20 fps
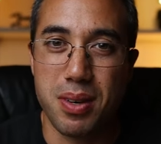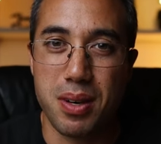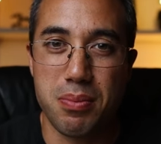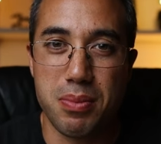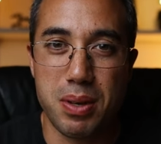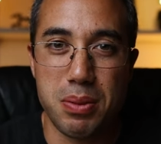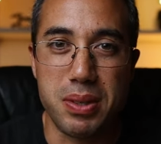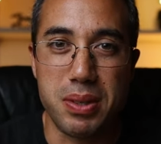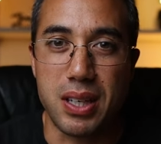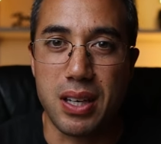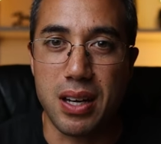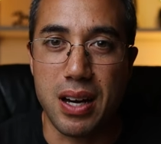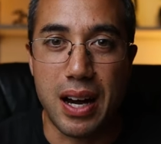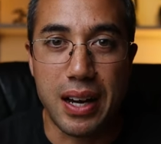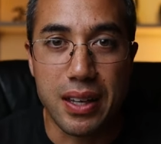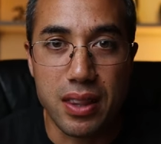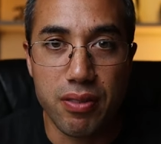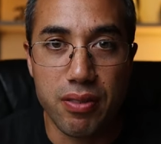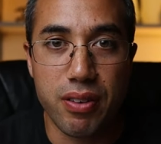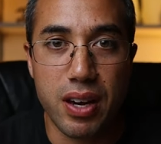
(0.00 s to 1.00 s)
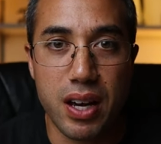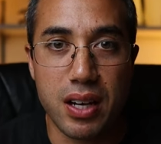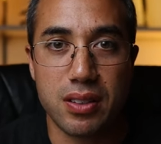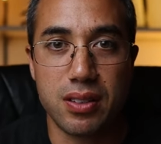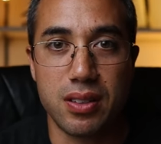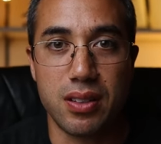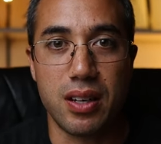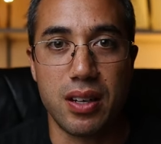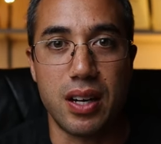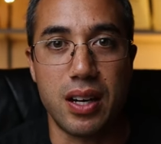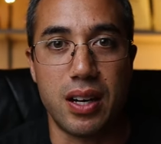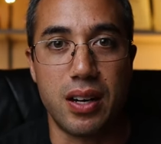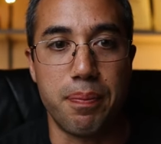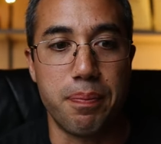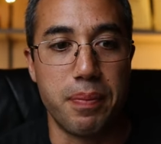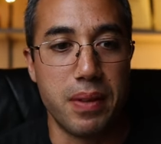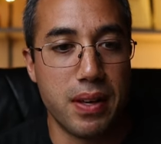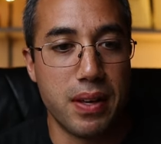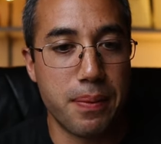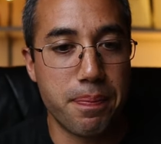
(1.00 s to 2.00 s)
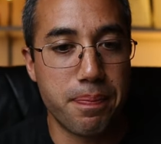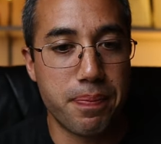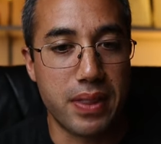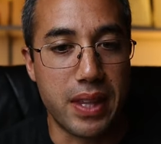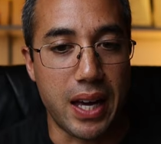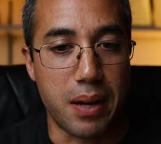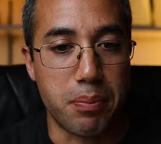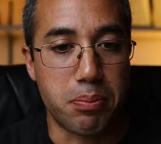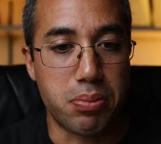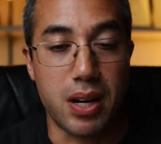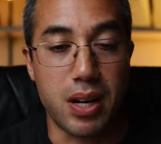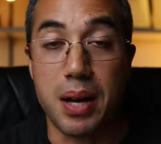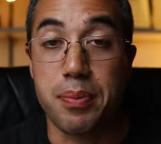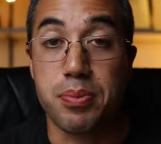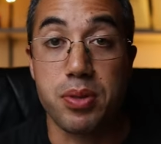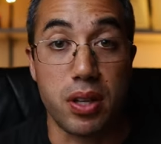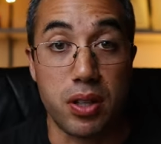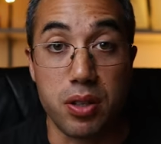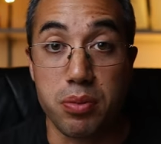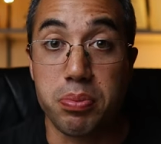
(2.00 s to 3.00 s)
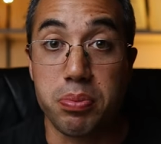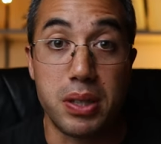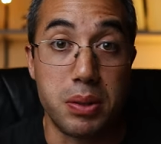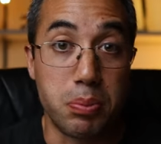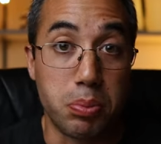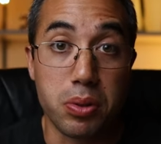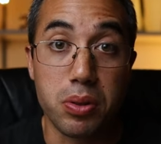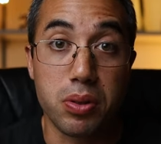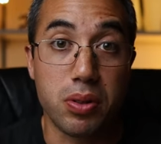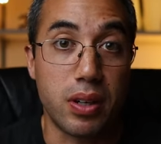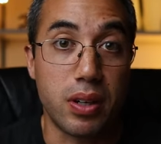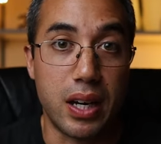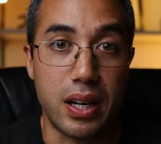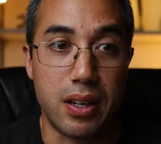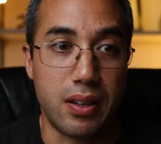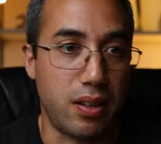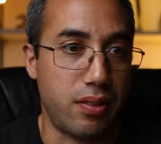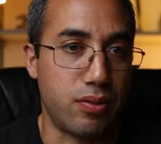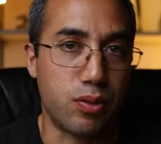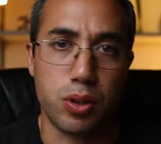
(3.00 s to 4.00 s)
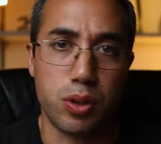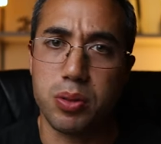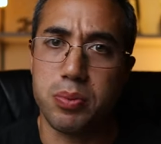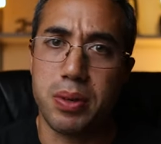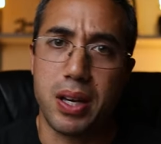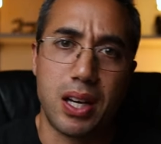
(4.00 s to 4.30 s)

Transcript: maybe hide the fact uh, that perhaps other people ha- have told them,